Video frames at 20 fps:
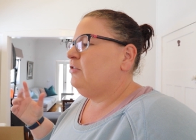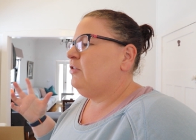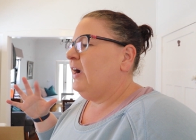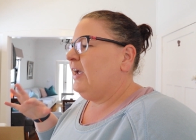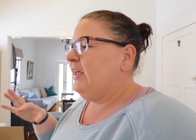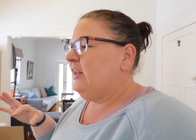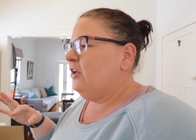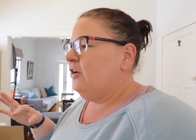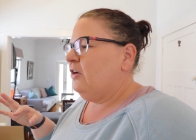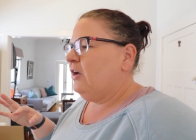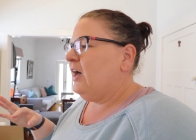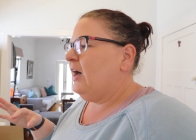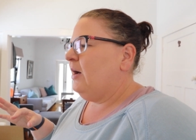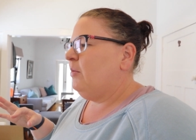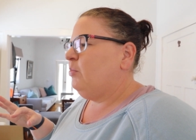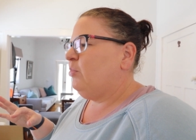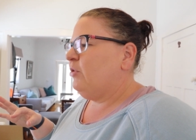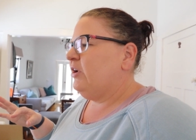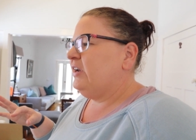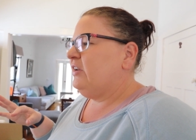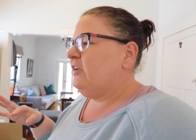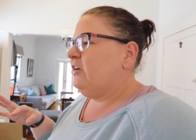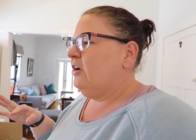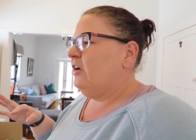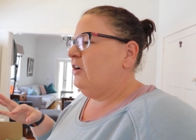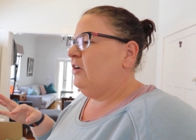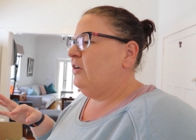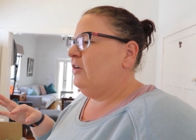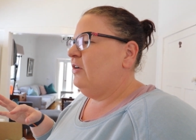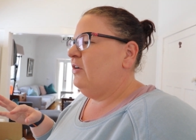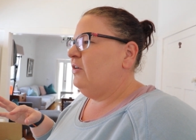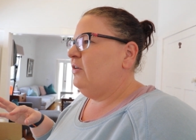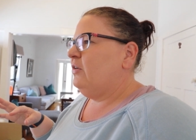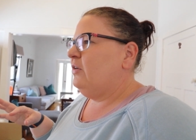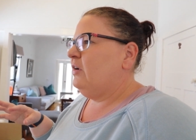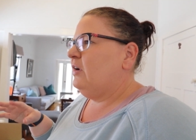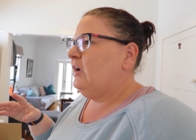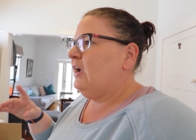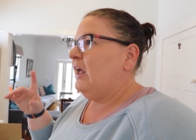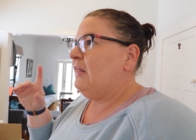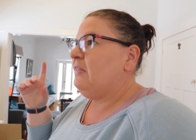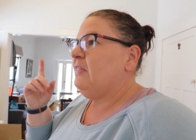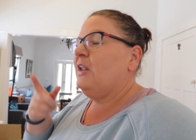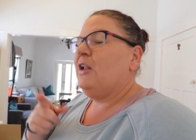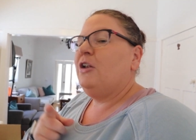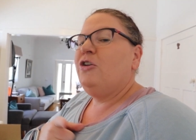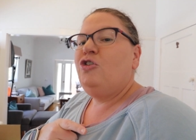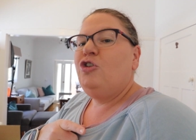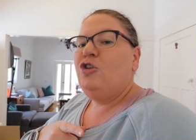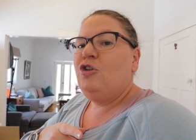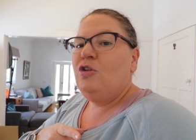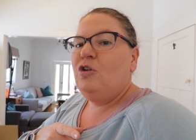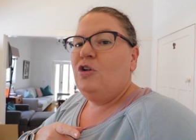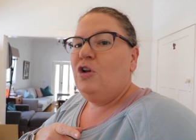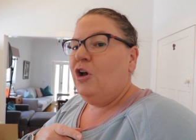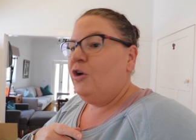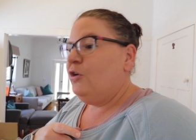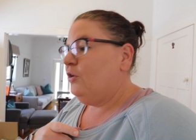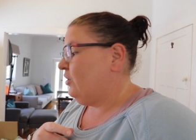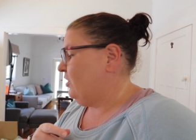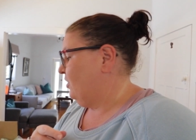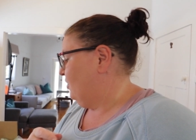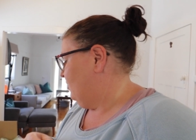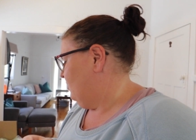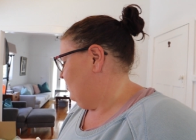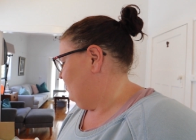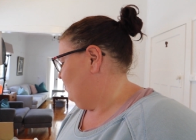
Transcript: Great Low Carb Bread Co, and the new Low-carb